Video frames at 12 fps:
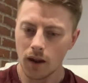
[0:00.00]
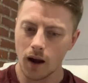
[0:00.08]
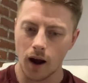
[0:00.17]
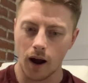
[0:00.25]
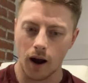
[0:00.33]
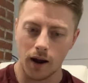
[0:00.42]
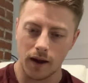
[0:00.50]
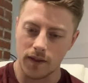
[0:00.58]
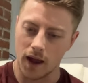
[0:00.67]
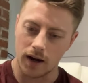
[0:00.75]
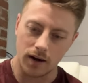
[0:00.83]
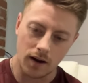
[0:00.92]
Uh, and
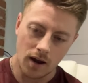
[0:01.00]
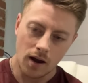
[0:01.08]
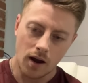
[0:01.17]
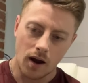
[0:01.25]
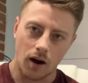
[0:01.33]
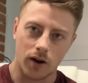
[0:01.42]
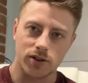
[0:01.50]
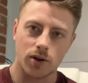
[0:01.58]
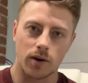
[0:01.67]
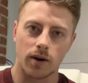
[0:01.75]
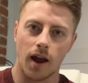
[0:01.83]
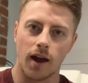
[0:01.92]
then
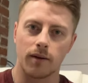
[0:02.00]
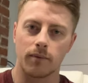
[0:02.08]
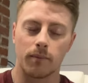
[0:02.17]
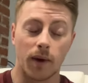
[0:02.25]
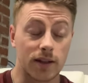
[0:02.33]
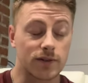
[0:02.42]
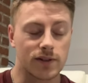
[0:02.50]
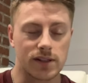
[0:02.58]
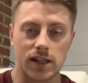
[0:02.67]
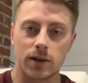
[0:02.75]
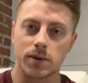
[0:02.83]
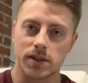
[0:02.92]
also in, in men's
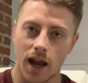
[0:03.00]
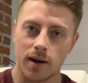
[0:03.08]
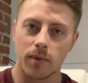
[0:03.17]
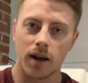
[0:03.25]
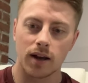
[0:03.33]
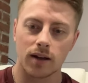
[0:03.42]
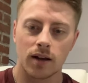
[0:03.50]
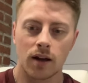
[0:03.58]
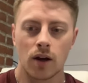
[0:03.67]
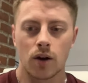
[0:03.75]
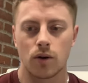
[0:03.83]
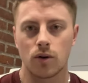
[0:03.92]
physique was Enming,
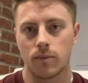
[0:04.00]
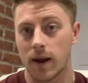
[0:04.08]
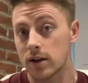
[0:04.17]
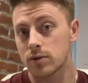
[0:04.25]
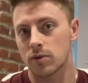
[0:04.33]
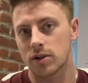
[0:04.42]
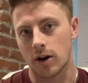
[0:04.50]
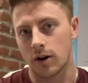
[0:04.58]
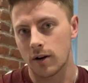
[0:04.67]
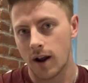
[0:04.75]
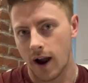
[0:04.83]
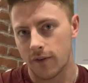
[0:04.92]
who made his
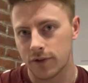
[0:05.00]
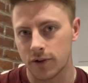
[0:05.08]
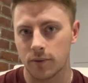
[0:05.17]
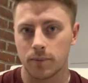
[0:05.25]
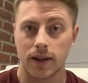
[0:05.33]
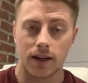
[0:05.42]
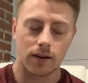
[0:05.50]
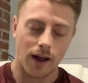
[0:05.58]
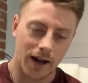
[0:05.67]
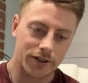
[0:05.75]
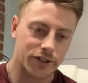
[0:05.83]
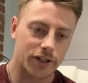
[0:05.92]
return after competing
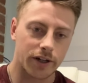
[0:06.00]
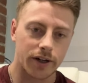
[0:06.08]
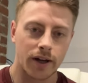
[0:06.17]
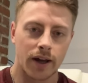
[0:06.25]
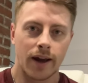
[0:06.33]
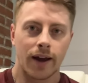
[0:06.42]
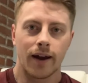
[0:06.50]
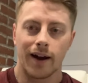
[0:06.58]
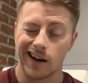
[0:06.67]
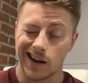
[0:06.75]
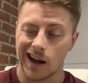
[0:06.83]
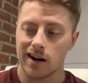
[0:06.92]
last year.
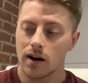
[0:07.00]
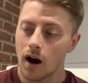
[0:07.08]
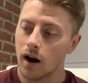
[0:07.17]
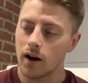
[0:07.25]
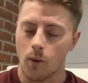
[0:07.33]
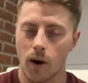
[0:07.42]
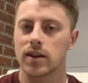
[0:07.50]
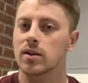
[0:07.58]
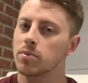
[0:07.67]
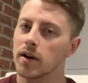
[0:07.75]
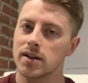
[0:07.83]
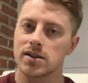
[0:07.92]
Again, not quite the
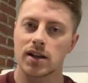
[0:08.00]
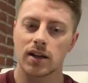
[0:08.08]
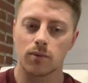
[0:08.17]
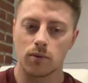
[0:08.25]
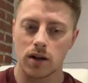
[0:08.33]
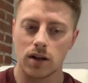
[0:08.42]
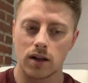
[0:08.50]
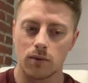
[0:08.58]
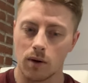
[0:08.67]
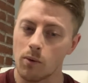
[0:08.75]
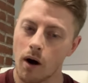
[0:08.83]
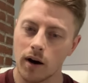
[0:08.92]
placing we,
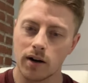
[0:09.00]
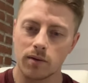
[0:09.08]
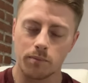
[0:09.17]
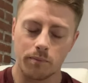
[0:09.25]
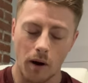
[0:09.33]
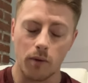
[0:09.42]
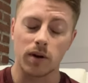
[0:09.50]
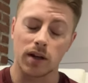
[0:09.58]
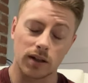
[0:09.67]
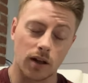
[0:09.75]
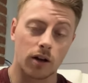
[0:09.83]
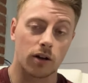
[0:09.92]
we wanted, but we
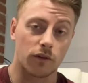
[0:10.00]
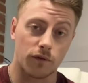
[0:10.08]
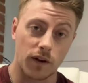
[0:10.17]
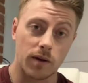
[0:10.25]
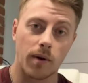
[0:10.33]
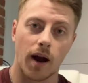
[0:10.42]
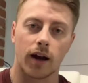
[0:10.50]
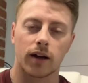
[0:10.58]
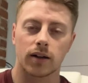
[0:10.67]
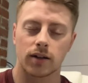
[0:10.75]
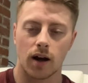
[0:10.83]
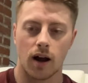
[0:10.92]
did get good feedback
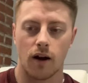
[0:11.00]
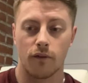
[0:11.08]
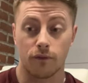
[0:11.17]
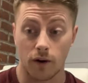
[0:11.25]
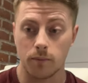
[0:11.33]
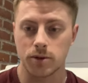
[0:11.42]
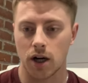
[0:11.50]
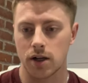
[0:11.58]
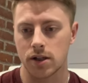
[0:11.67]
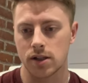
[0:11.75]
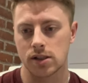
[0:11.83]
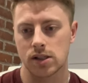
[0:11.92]
uh, from
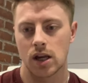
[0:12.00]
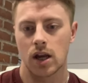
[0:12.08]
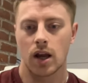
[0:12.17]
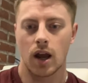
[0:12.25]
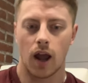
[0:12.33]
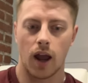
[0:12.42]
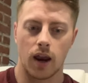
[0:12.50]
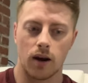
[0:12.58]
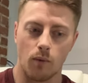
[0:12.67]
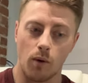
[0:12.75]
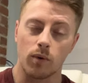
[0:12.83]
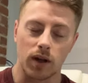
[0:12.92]
judges
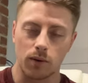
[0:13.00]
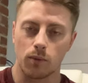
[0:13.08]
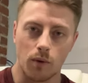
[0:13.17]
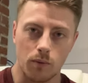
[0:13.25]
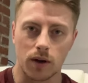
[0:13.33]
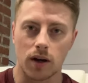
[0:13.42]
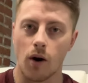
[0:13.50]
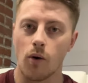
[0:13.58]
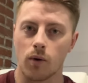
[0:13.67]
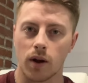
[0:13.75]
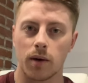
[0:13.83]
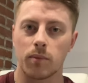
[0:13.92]
and what we what we
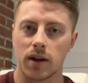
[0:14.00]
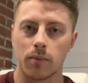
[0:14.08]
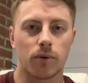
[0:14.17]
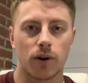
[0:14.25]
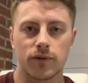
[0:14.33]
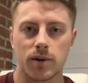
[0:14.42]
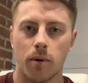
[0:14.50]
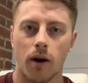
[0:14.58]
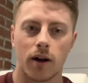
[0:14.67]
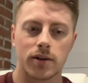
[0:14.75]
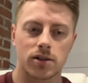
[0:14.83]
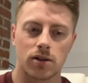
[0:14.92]
know can be improved
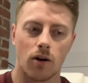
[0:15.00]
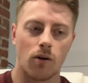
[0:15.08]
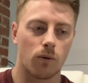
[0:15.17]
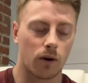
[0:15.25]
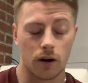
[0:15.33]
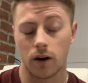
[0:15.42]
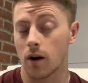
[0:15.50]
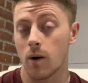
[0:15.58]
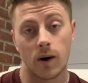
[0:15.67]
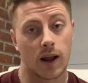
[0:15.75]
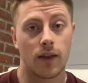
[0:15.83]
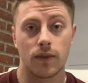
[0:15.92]
upon. So we're gonna
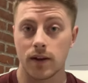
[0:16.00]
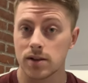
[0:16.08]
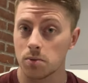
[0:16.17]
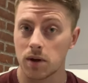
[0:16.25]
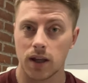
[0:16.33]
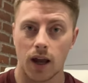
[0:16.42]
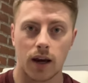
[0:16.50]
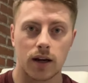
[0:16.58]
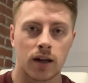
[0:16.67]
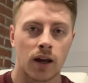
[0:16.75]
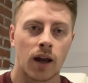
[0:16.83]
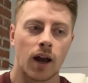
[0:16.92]
go again this
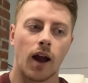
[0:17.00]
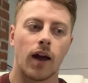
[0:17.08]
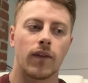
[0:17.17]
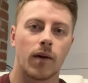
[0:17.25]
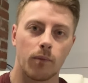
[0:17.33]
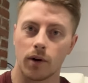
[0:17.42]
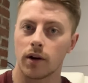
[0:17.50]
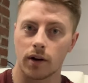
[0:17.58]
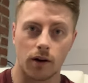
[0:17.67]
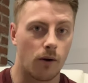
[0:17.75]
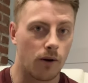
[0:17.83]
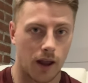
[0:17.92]
weekend and then we're gonna
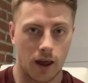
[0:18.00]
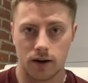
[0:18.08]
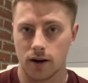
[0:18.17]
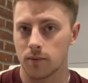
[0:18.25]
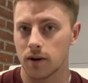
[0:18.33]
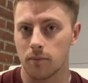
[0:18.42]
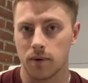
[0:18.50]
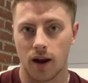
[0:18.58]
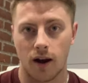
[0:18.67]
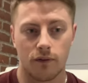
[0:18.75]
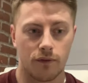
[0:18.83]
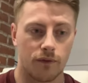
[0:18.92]
go again
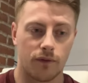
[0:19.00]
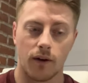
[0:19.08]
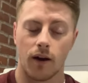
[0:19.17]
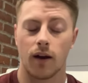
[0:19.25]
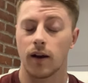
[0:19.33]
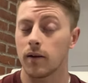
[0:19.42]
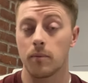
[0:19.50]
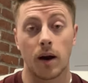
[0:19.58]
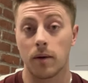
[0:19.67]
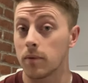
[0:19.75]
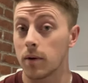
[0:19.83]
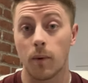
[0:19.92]
WNBF. Uh, and
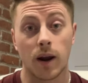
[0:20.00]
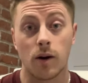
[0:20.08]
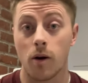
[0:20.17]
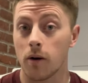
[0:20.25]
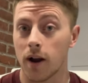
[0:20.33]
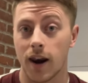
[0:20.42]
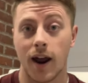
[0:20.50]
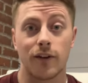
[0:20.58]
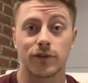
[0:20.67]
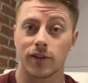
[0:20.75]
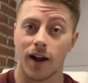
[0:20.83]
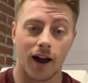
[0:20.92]
might, there might go again
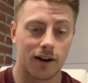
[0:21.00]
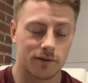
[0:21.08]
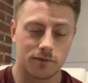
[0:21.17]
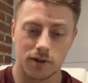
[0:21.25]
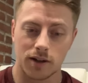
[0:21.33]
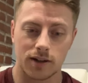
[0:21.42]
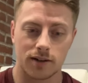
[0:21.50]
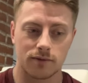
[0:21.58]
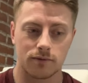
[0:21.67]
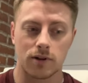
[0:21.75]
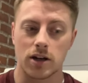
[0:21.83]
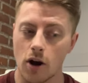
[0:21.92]
after that. We
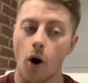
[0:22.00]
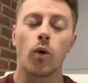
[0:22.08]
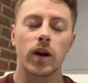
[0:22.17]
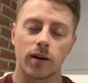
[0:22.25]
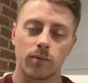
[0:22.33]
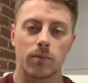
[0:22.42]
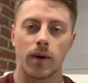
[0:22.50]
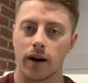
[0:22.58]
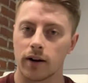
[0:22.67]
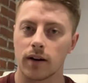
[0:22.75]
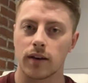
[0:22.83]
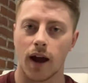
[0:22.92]
we know we can be
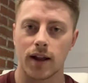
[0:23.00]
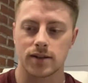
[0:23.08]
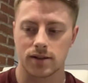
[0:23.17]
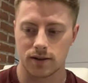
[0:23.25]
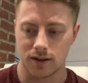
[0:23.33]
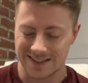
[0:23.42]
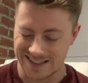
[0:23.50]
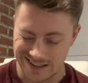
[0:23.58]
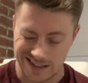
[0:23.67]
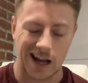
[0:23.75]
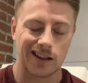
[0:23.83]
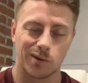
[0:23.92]
better, and that's, that's
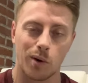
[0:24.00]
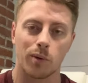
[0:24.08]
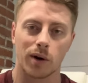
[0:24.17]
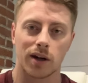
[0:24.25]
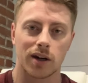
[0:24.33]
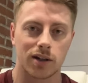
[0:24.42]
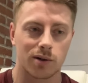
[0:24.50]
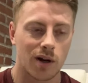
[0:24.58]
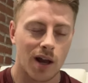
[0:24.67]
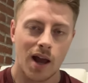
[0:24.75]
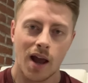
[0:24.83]
exactly what we're gonna do.